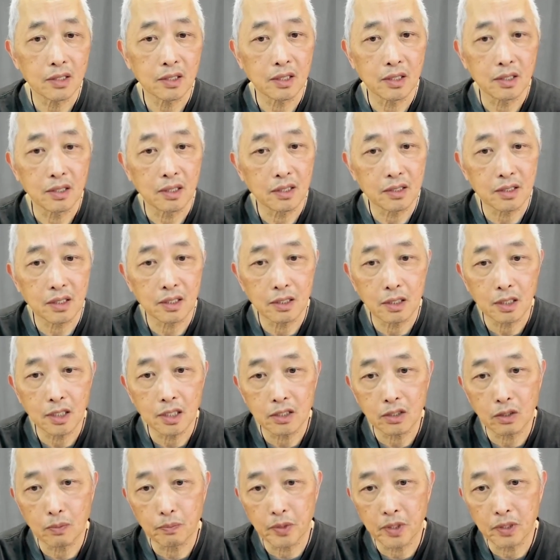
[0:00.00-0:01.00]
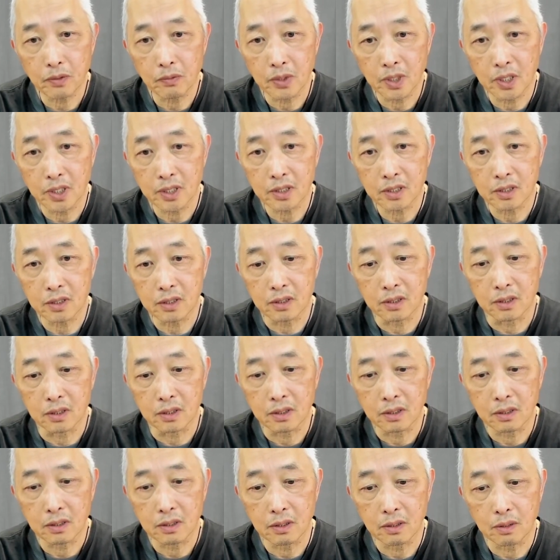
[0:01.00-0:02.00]
Morality is just how
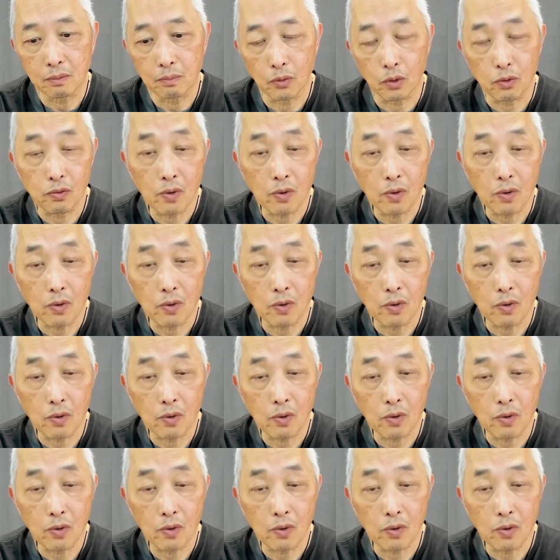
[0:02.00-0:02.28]
you conduct